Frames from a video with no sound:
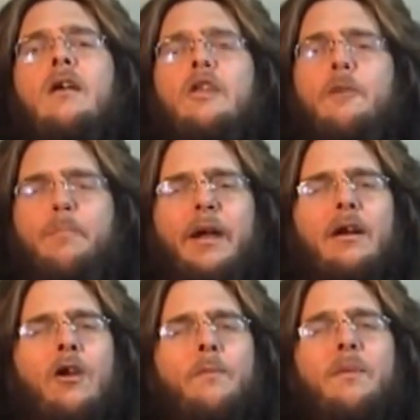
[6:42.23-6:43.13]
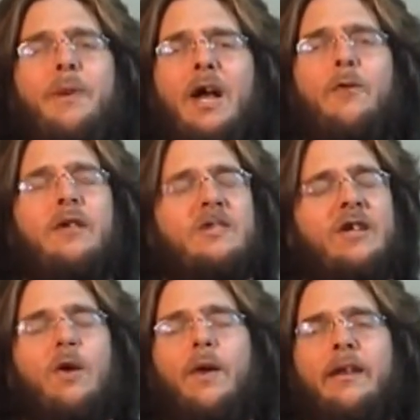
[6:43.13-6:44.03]
you better hope the power doesn't
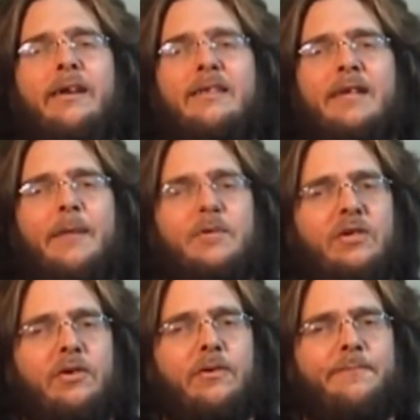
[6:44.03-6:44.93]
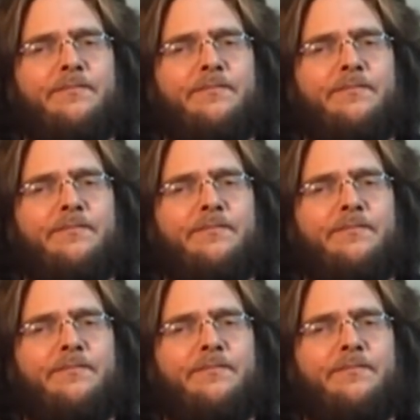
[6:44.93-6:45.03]
go out anytime soon.